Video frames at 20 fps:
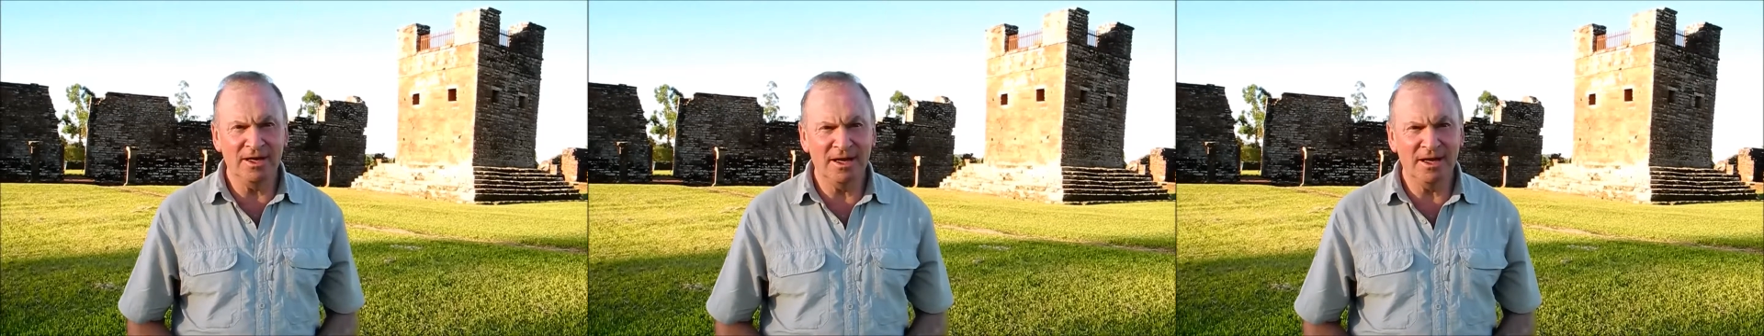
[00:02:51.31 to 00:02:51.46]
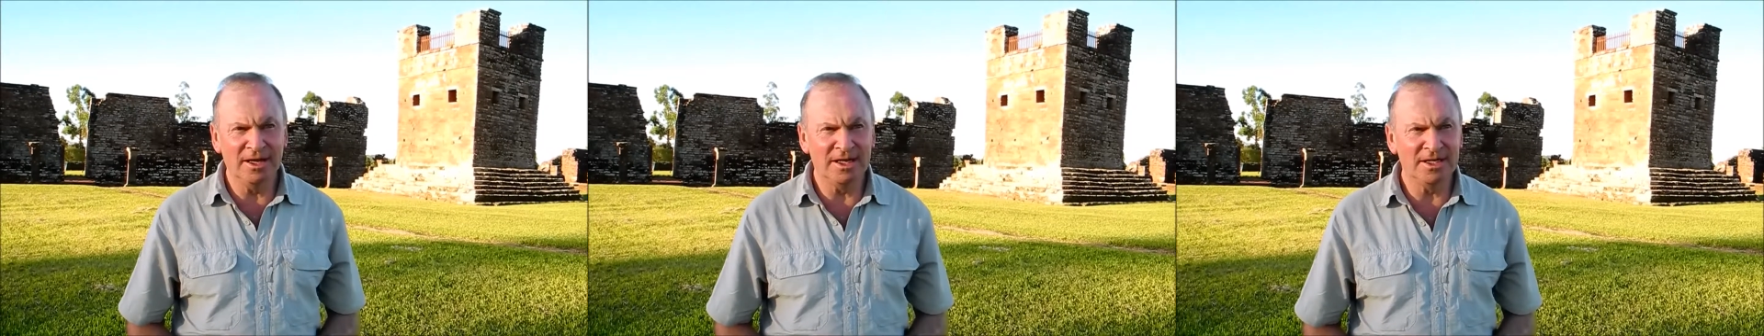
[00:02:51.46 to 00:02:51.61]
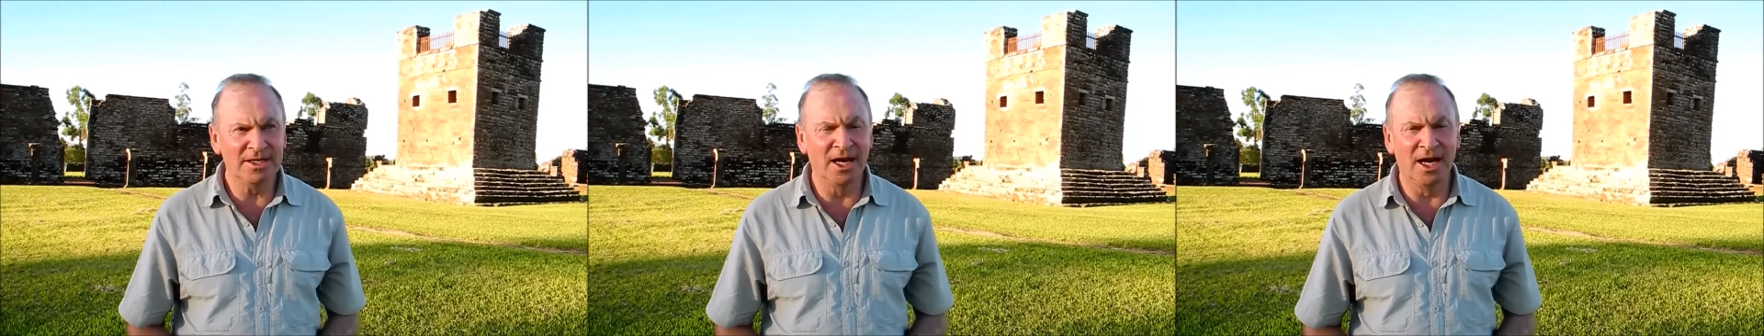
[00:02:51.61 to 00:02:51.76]

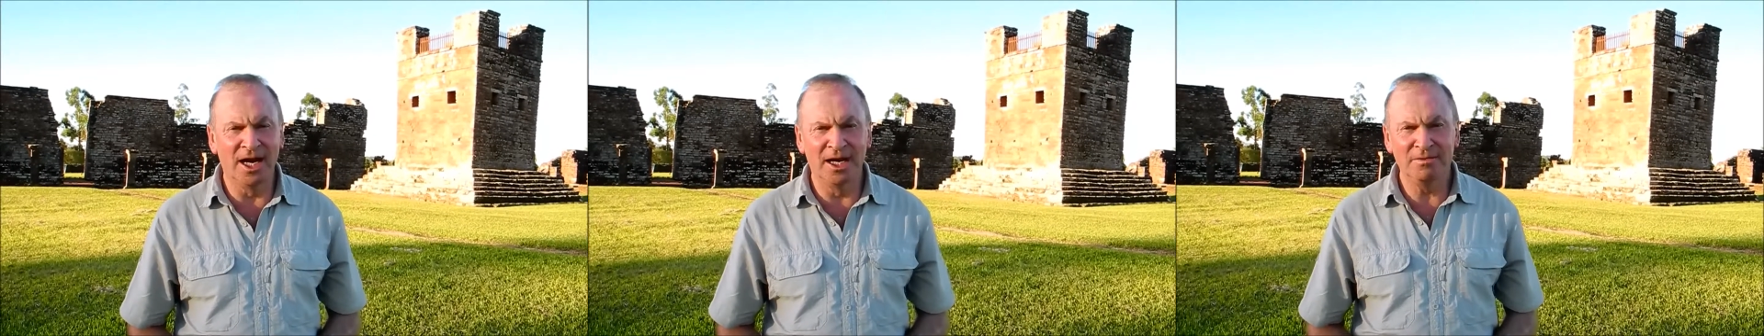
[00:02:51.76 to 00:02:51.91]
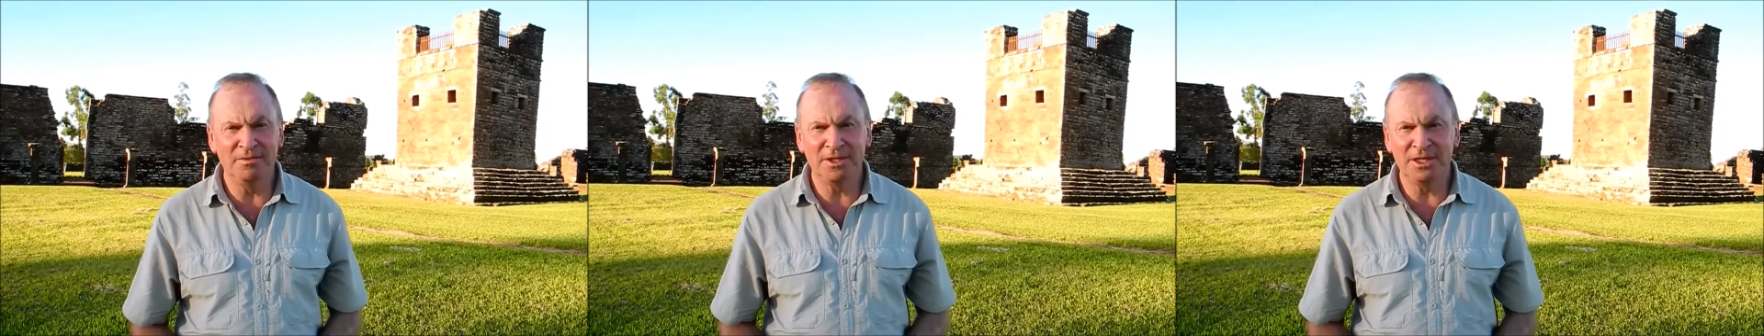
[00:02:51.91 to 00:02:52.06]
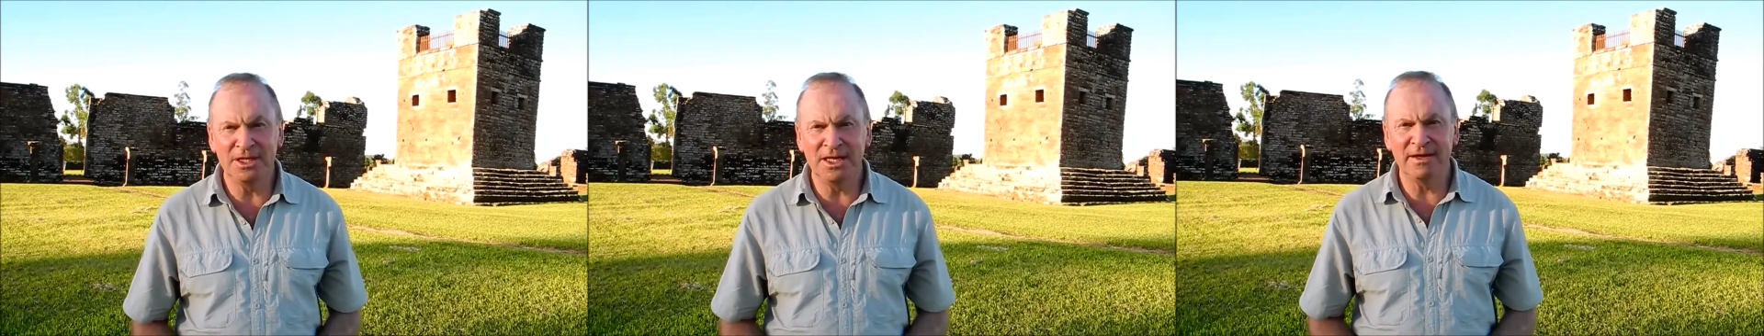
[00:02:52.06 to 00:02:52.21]
at a
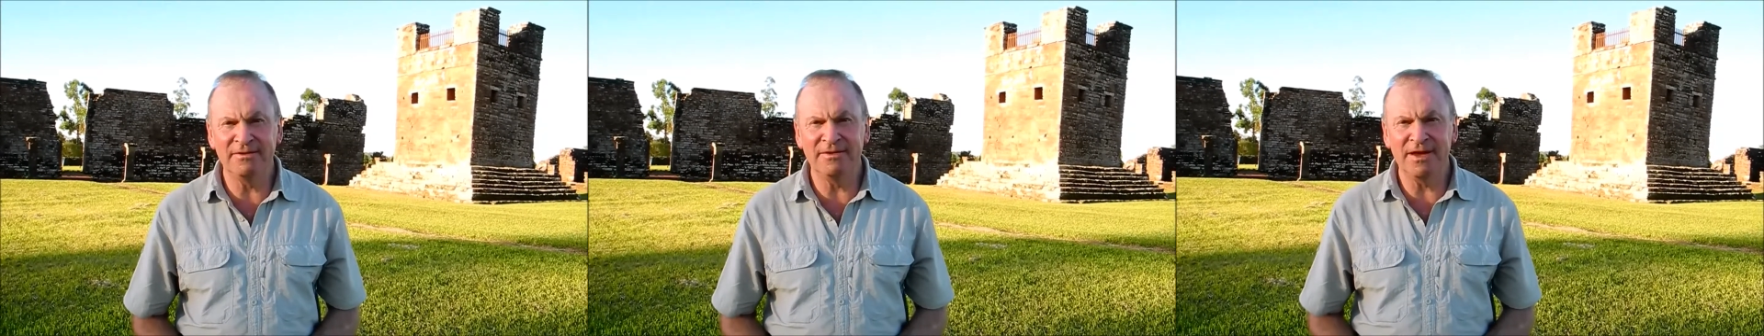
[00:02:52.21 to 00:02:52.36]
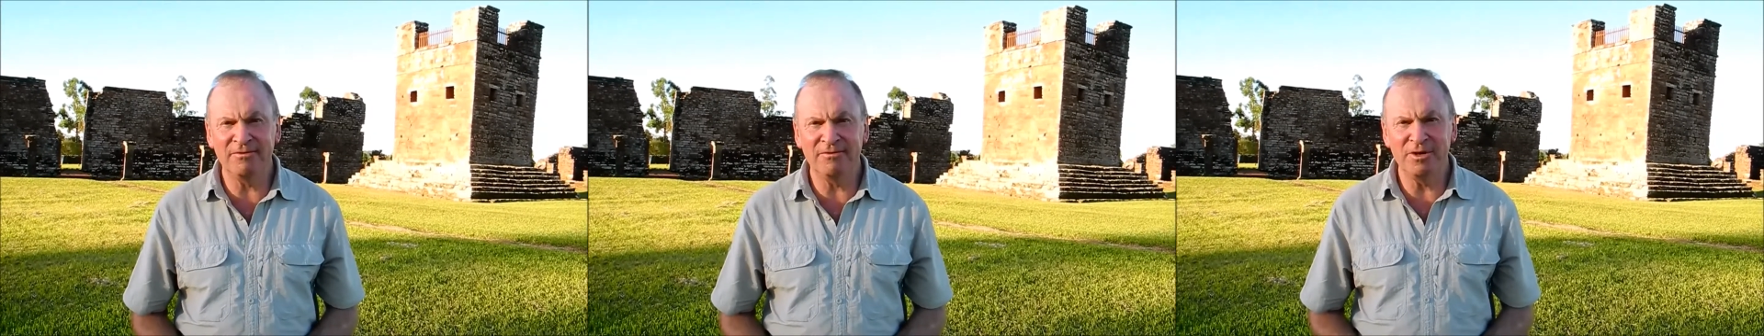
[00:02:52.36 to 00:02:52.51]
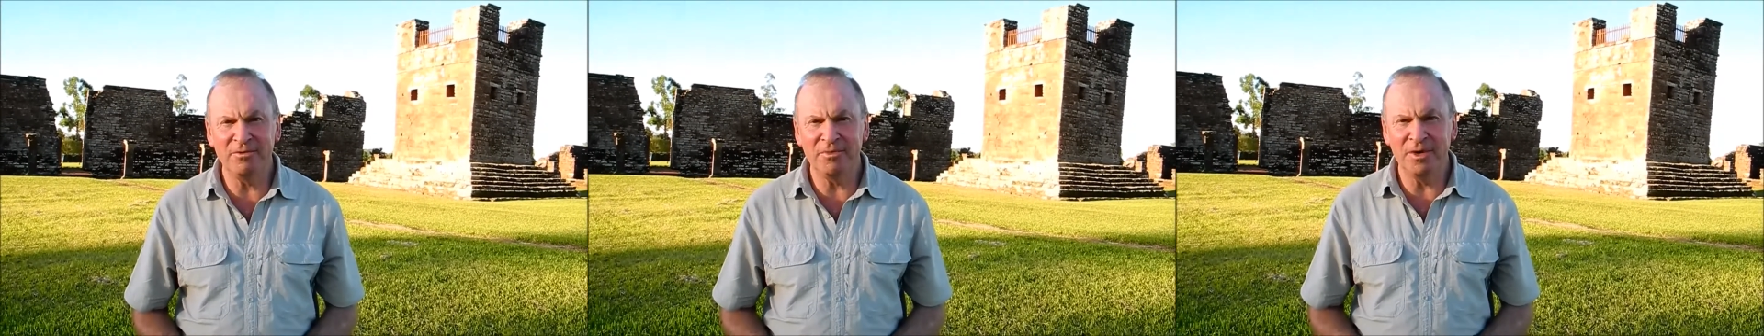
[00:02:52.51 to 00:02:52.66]
time to give
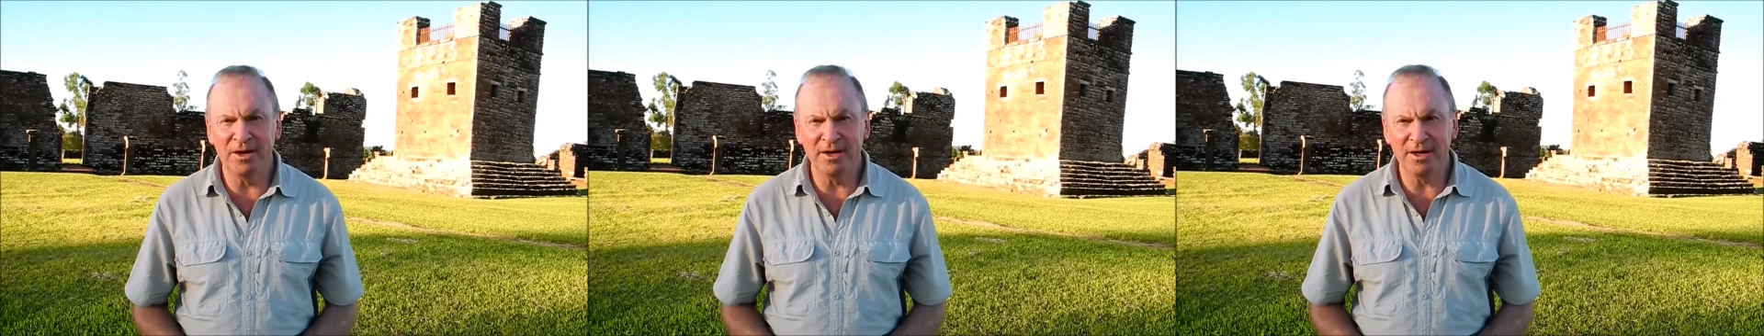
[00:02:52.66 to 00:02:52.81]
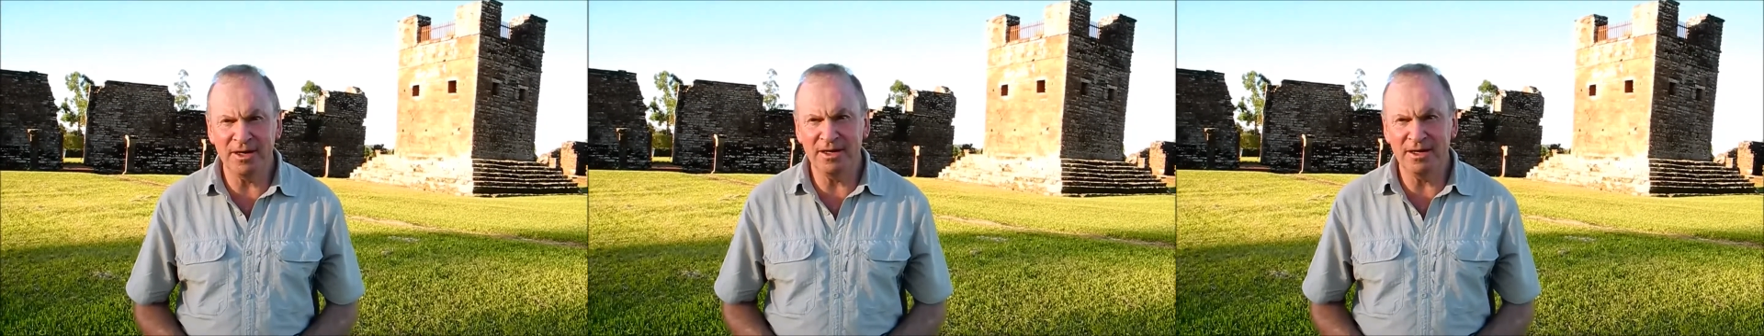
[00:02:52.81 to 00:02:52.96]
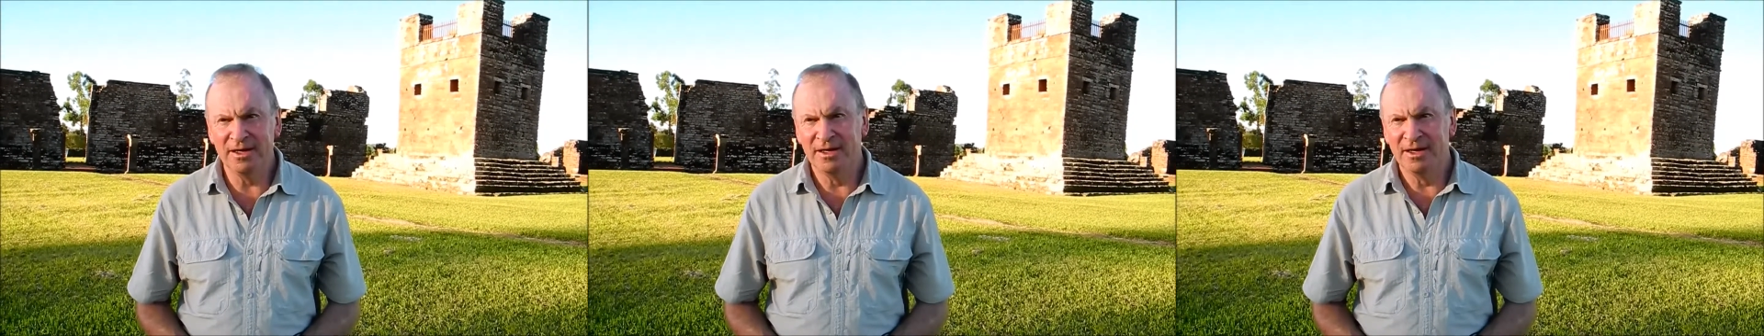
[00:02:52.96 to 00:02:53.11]

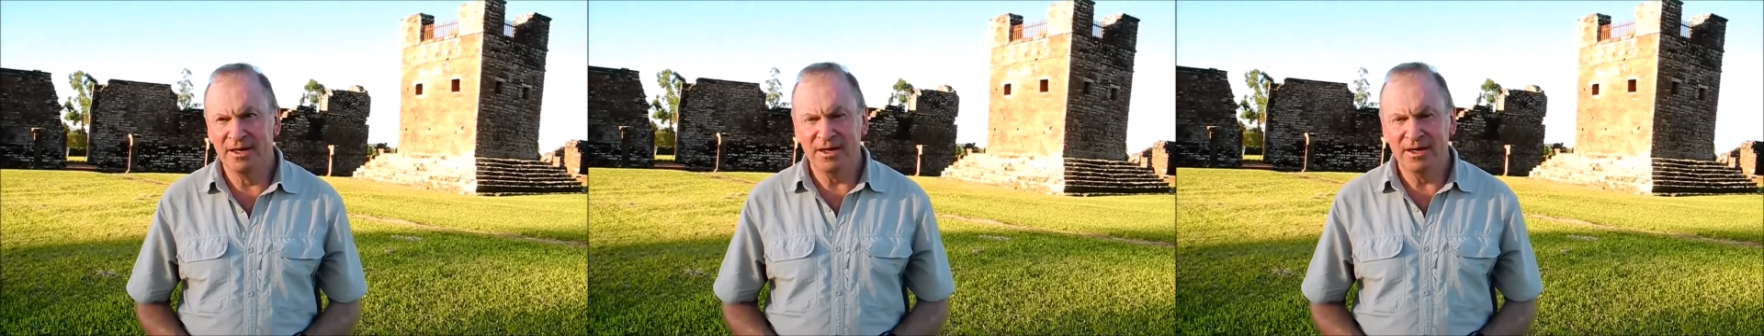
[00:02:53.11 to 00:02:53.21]
everybody